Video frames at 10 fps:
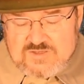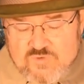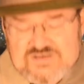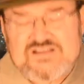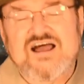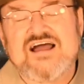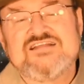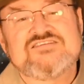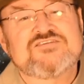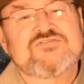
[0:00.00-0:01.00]
what
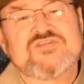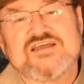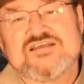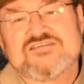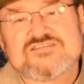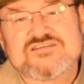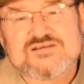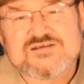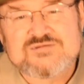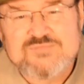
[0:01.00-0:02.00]
kinds of things
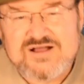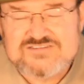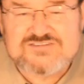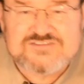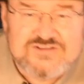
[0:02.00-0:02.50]
puzzle